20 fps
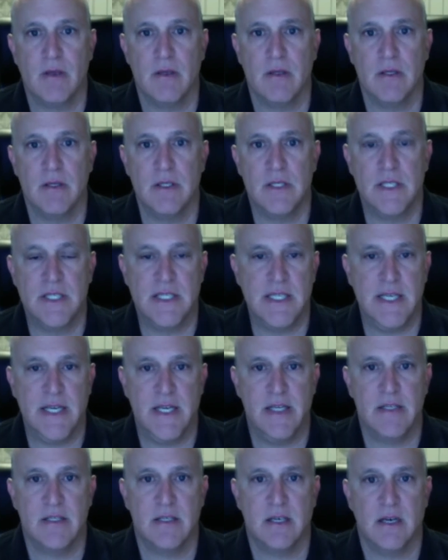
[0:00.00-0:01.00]

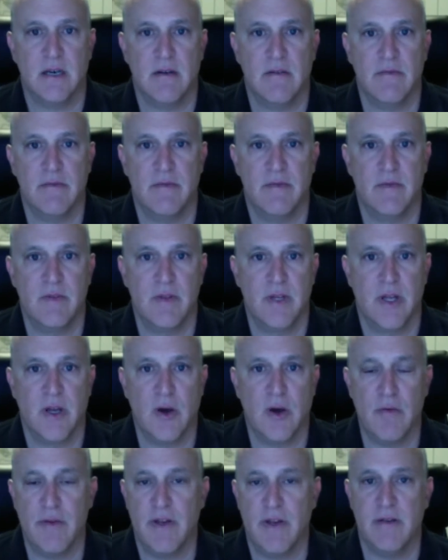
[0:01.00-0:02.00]
disease of the
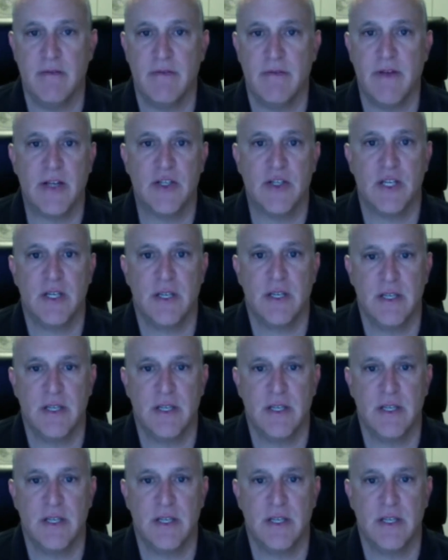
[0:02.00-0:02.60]
COVID infection